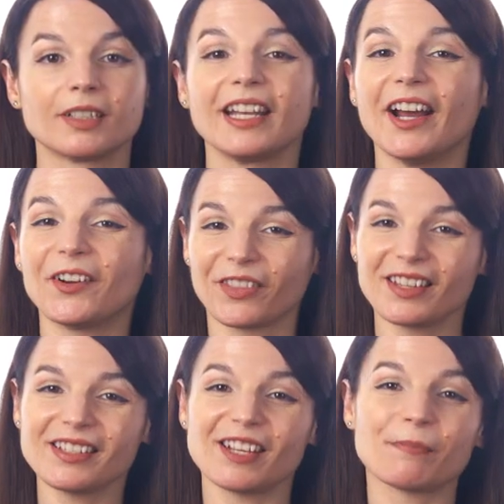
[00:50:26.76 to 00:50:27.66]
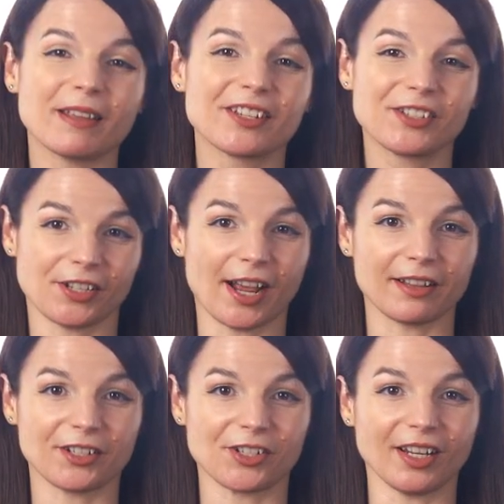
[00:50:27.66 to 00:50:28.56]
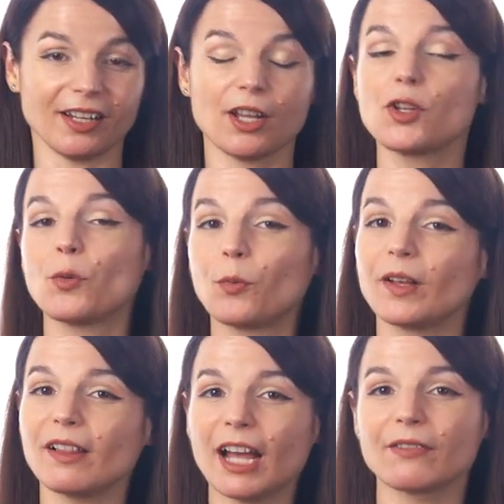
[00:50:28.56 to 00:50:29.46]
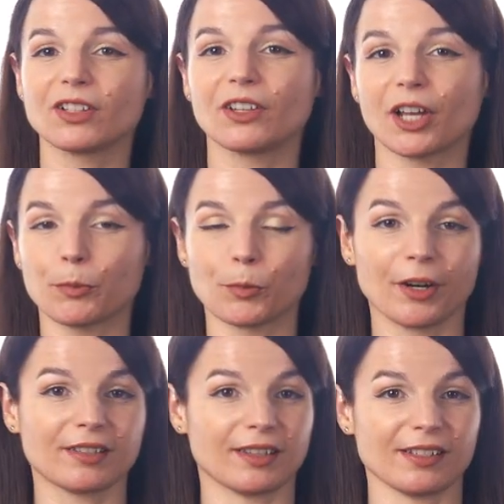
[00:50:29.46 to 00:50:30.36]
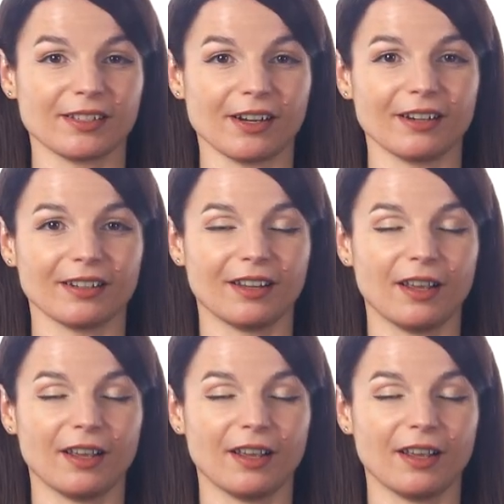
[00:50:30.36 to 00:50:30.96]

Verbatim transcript: Now, this tip is challenging, and you will have to look up words at the start.